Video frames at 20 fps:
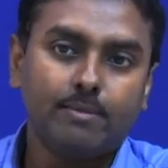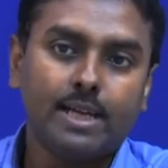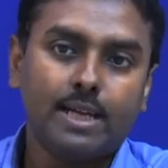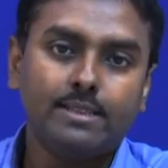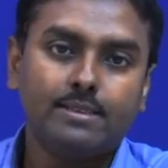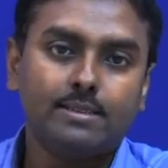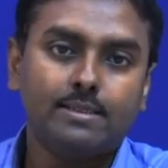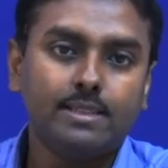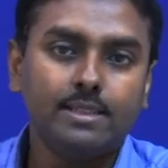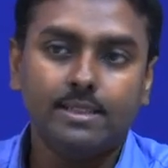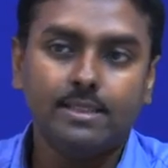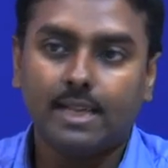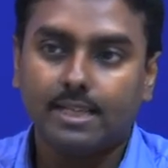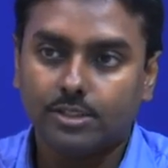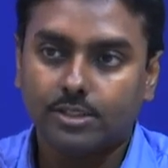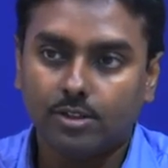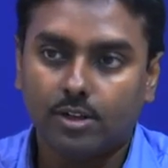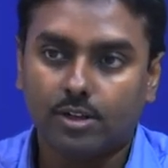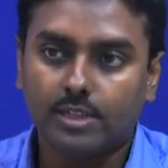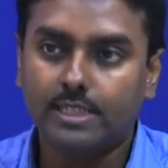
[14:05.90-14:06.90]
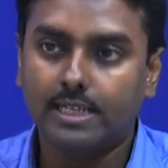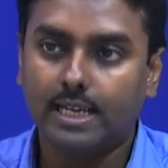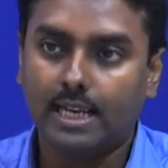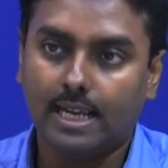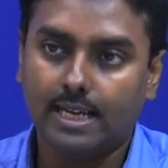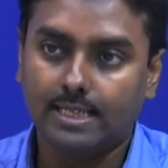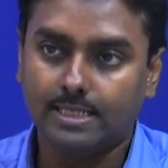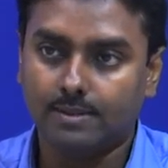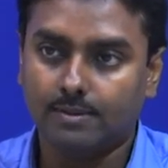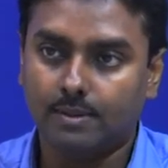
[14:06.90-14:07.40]
by 3, that is not
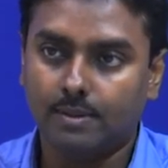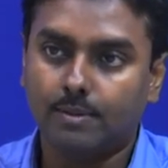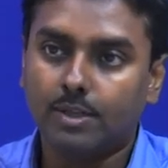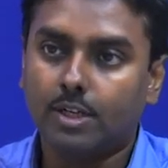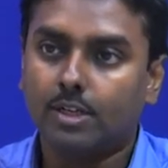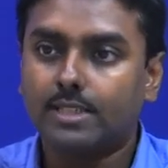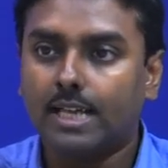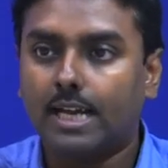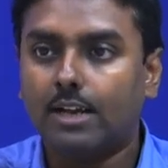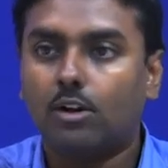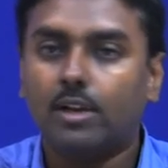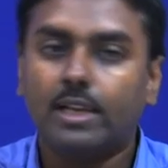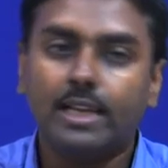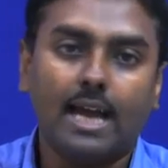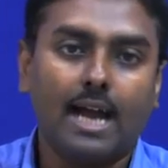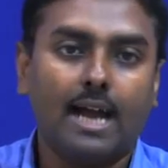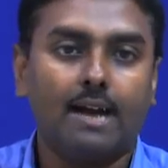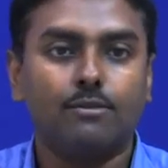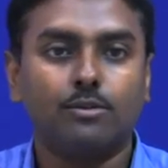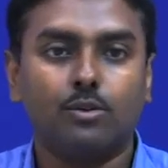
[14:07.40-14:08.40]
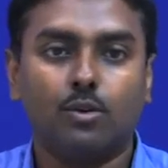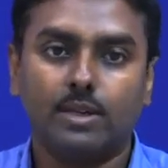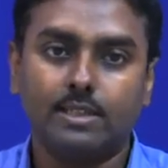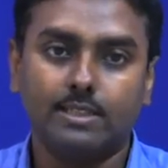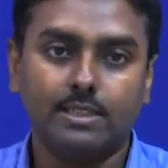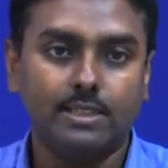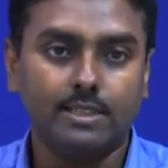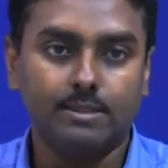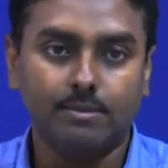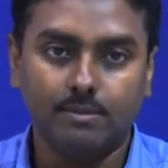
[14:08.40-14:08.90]
realizable because I only have
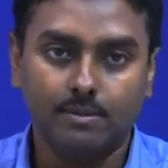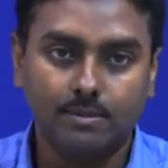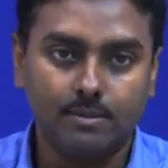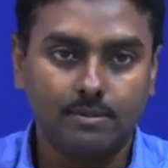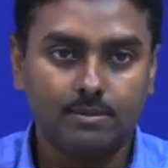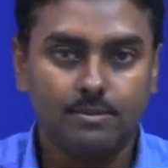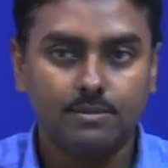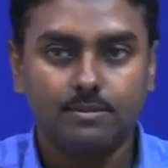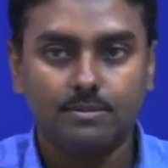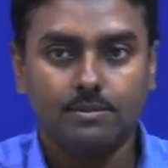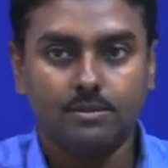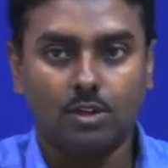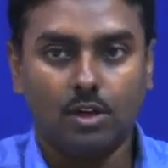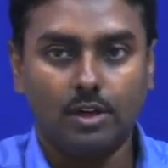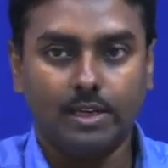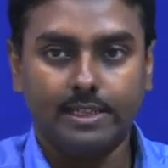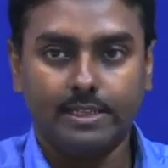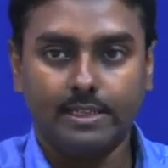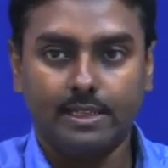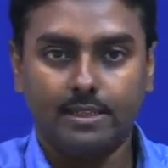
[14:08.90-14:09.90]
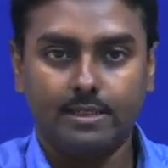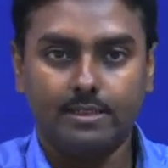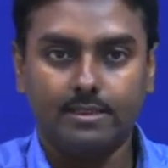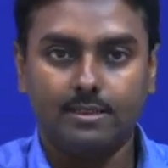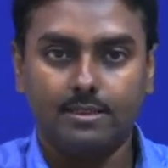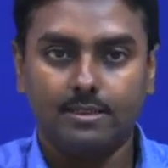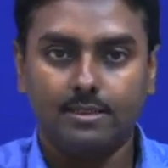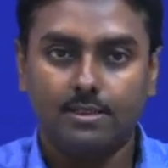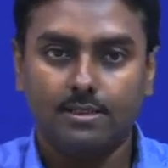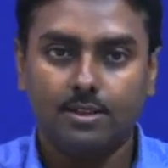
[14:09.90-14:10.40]
quadratic non-linearity.
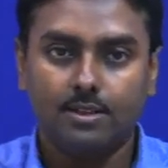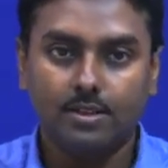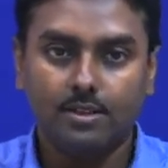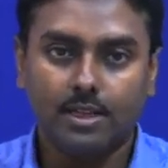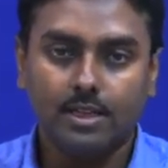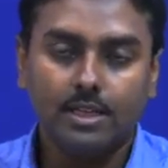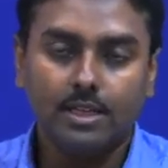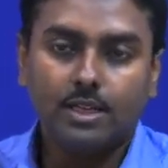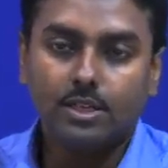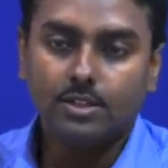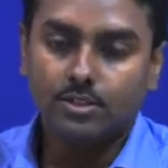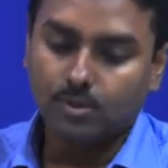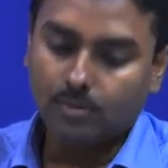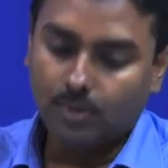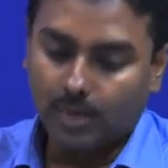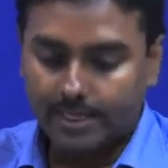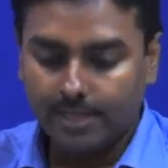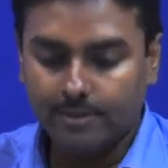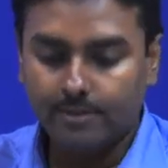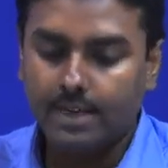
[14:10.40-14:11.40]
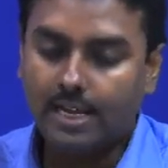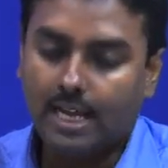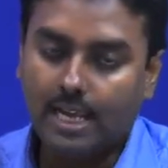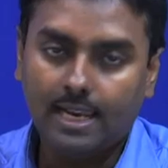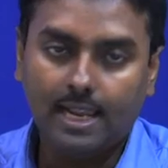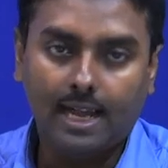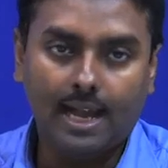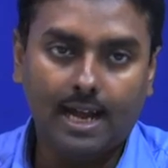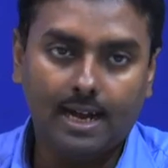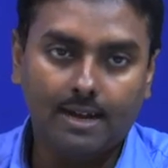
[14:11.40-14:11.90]
Okay. So, whatever I
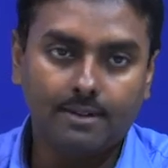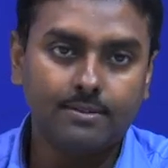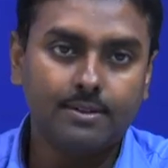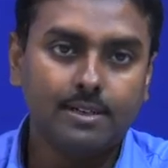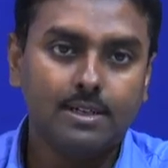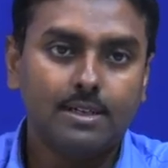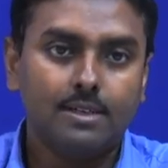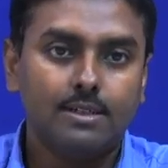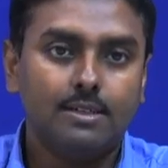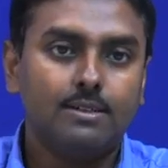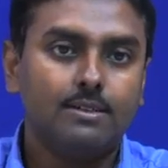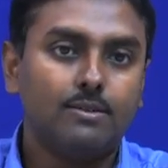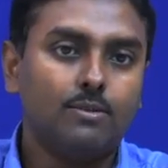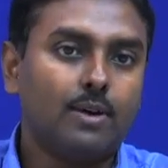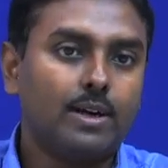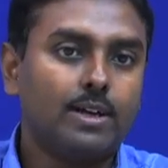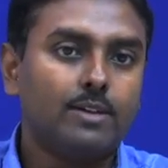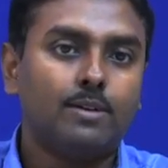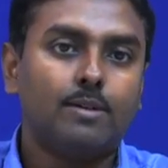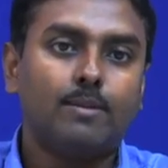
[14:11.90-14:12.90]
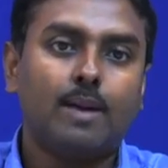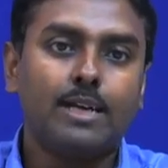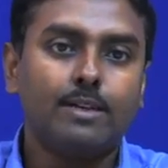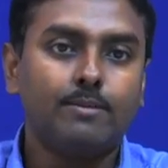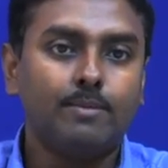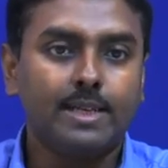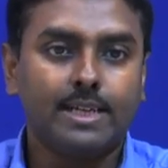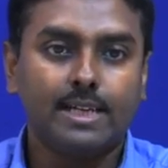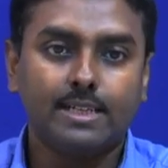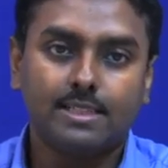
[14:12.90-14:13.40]
will have, whatever
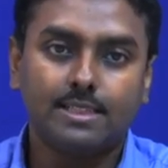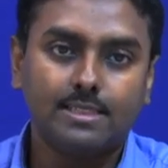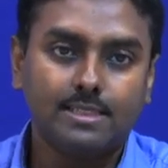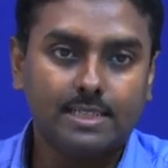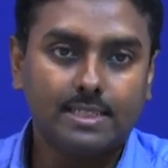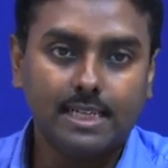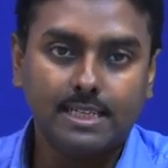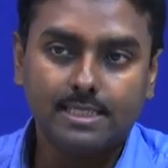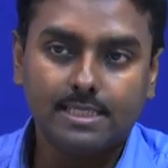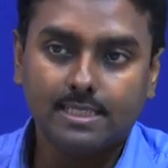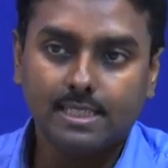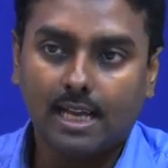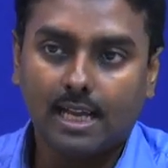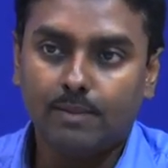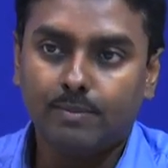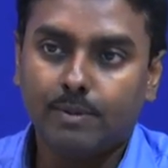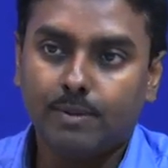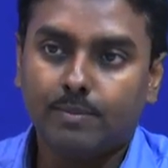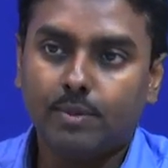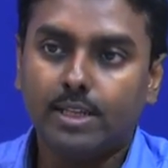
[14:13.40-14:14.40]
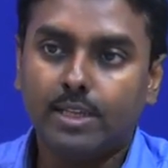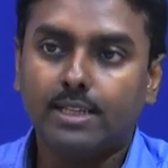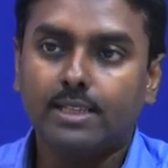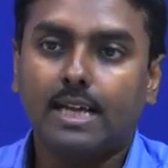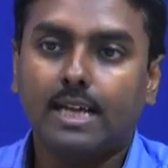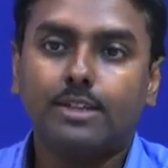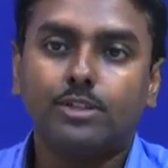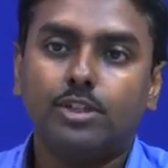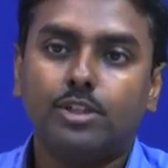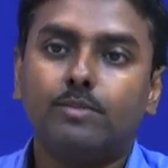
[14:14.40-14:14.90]
multiplication stages I will be putting,
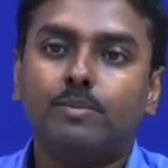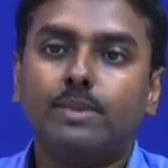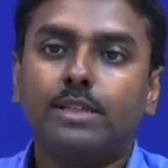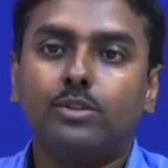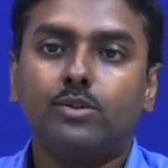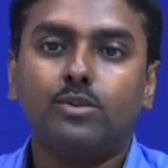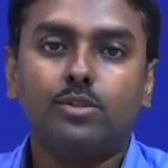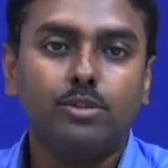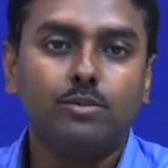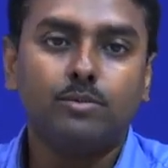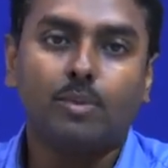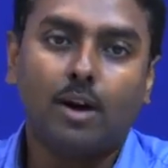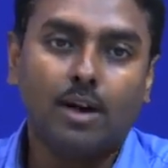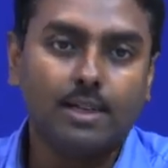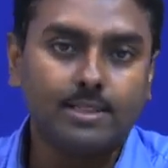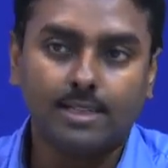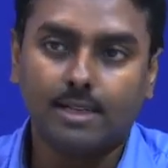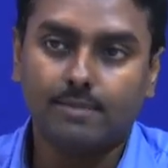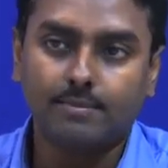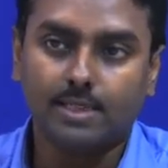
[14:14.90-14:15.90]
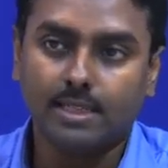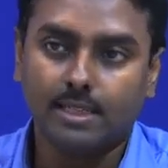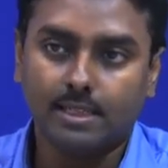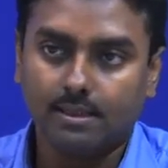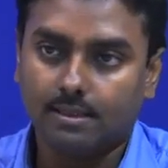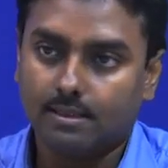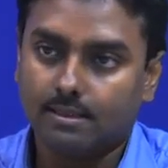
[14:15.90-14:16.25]
that should be 2 to the power something,